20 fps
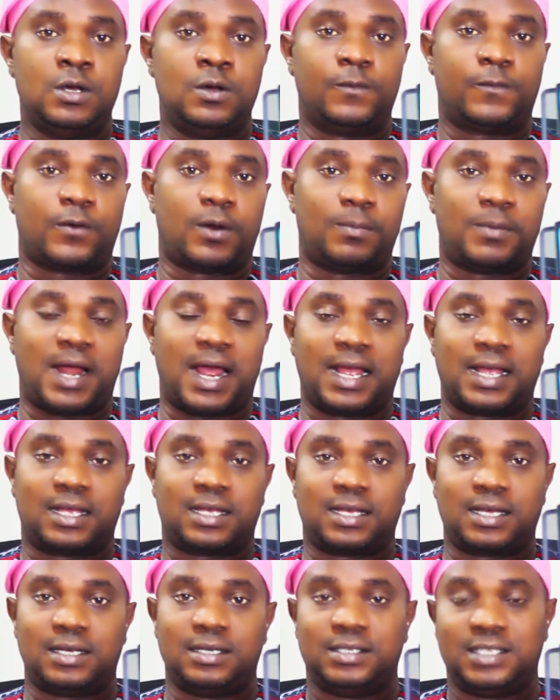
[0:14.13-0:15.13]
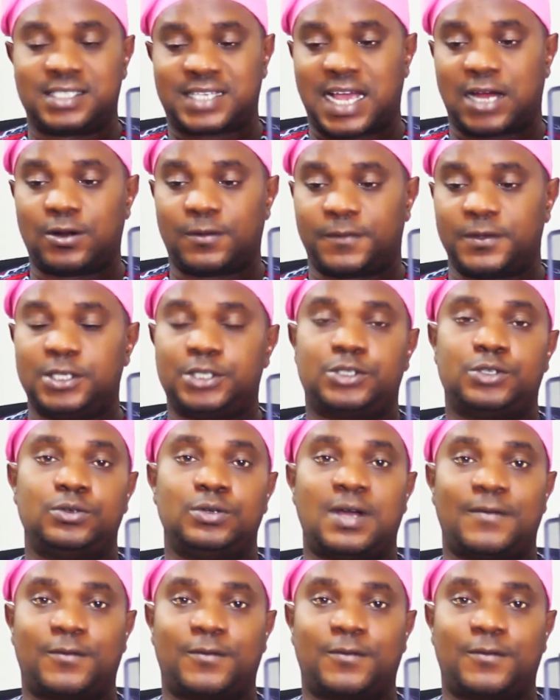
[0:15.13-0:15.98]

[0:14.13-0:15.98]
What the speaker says: from like this kind of issue.